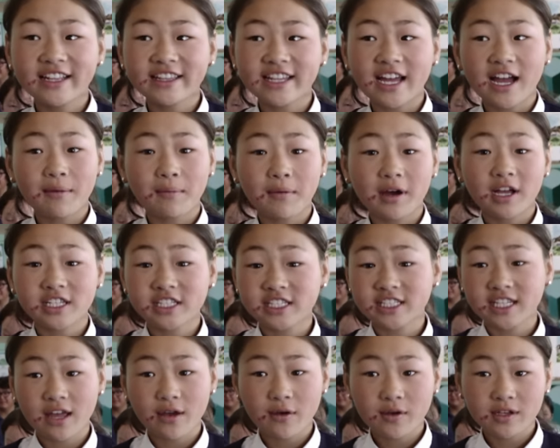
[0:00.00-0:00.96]
I wanted
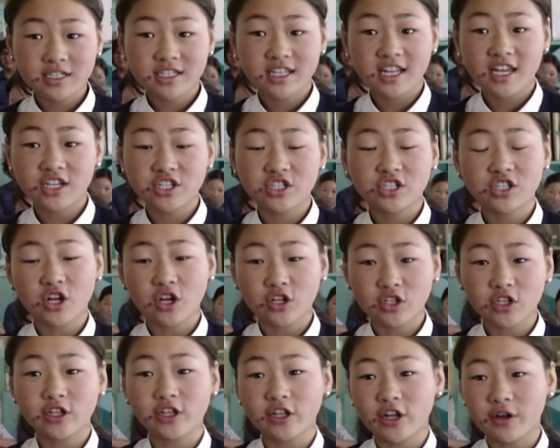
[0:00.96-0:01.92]
to always find
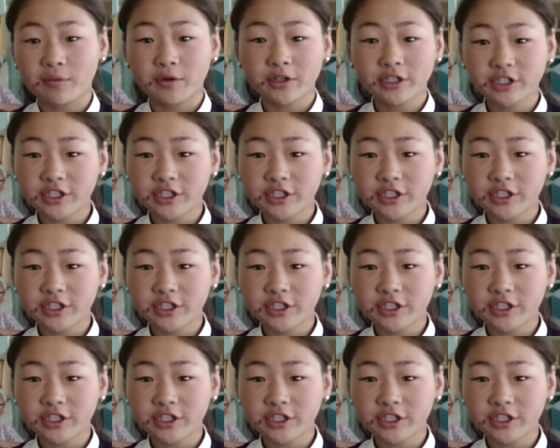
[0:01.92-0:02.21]
enough to